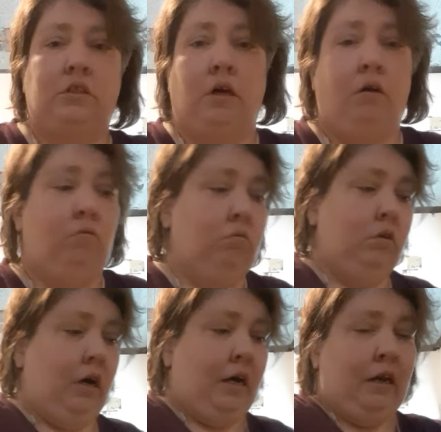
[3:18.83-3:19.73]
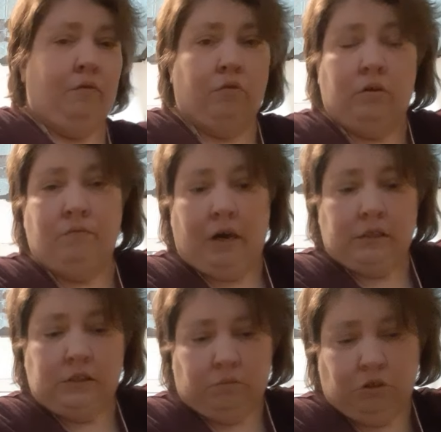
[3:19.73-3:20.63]
So I never
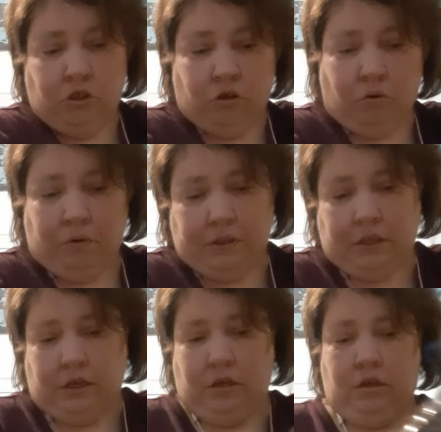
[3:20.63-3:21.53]
advise them to cook with it.